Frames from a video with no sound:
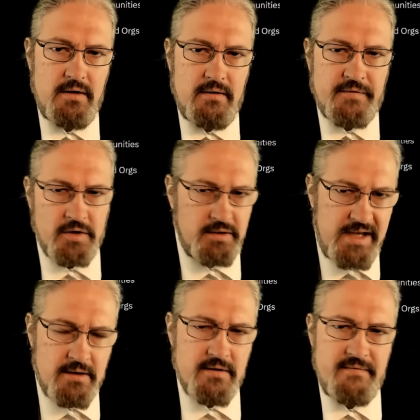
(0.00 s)
for the
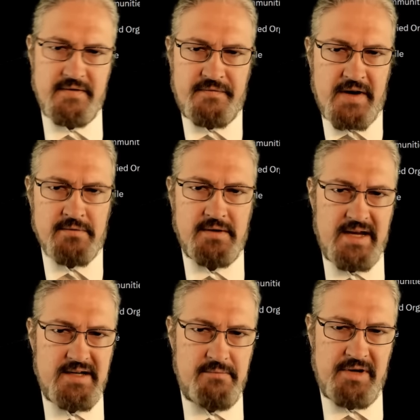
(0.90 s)
leader of the federal
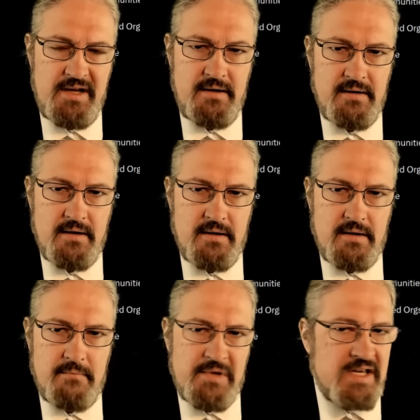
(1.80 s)
NDP?
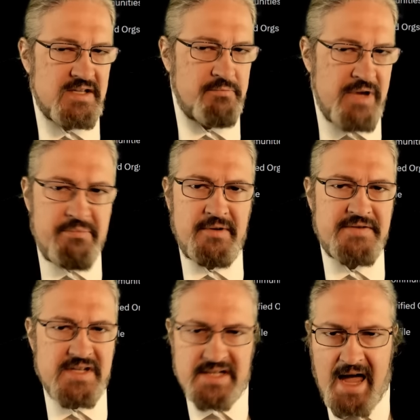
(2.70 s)
Because the people of
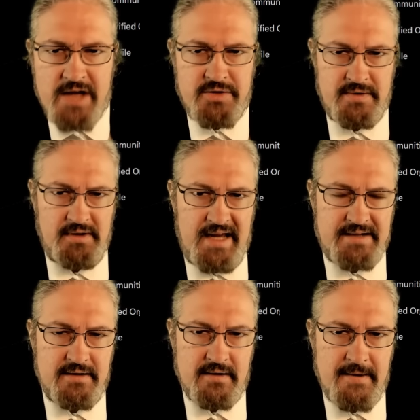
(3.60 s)
Saskatchewan
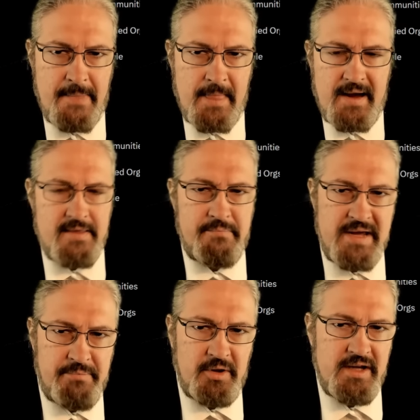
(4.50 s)
elected her, and the
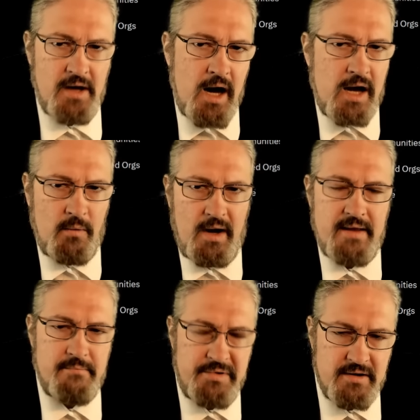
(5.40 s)
people in Ottawa,
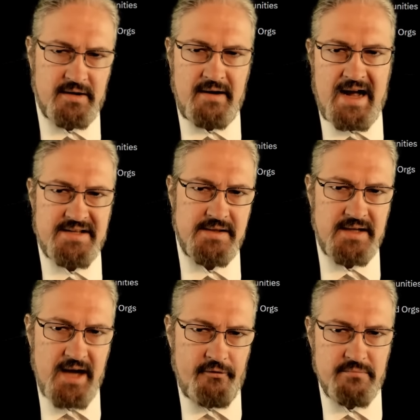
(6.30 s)
the bureaucrats and the
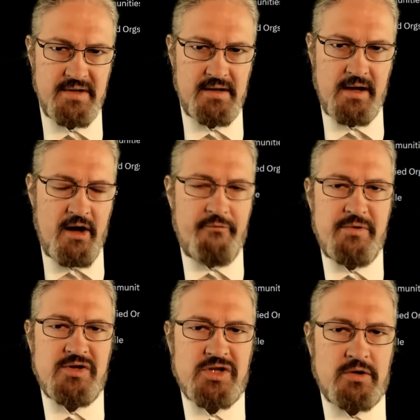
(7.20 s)
government, have
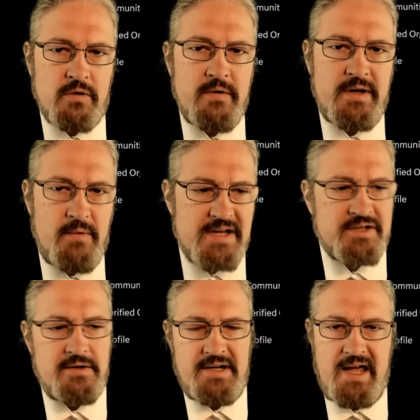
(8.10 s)
been screwing
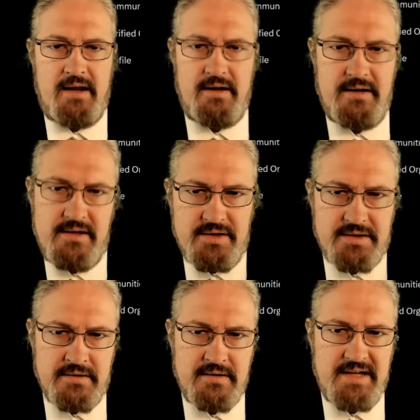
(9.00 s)
Western Canada. You
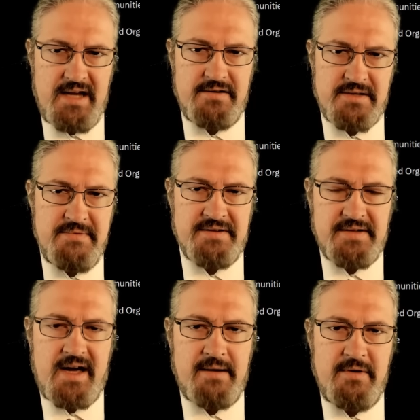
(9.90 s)
just heard Danielle Smith
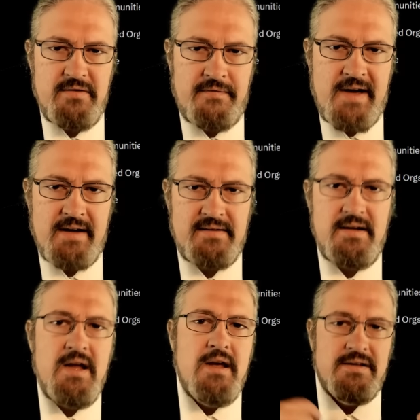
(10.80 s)
talk about the fact that
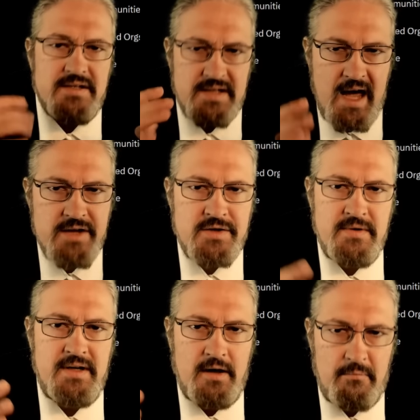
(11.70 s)

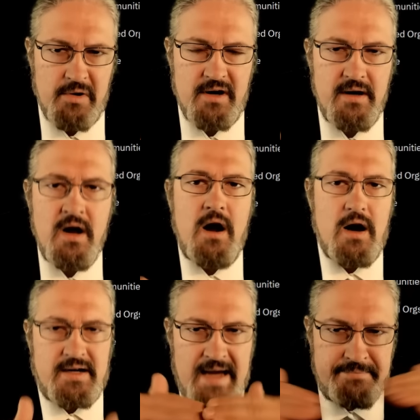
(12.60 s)
Saskatchewan and Alberta
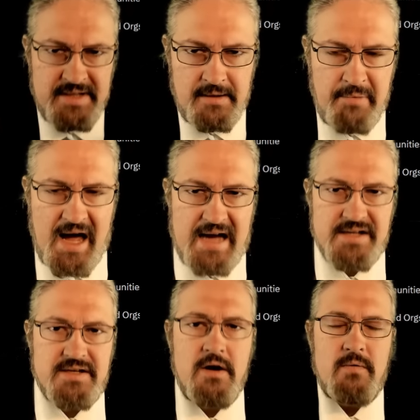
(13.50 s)
are kept in a
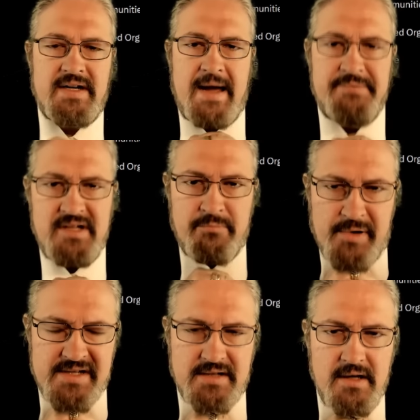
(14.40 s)
box. We're kept in a
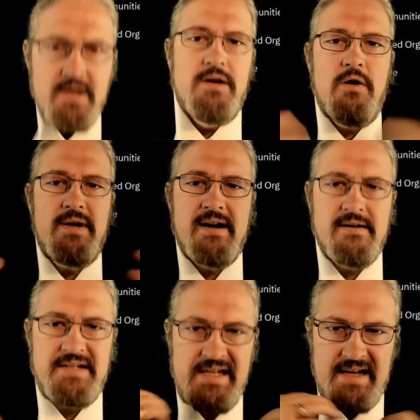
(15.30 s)
prison. No
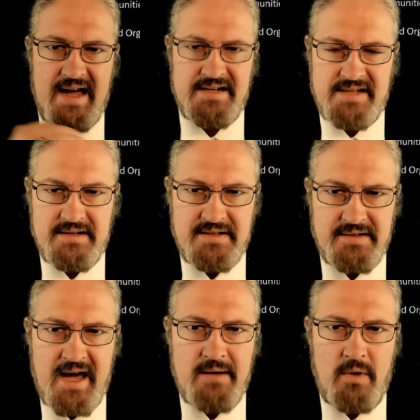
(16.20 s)
guaranteed access to
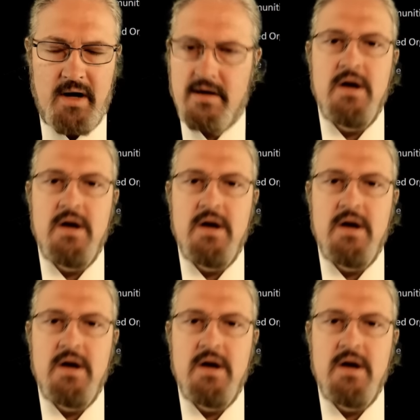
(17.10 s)
tidewater.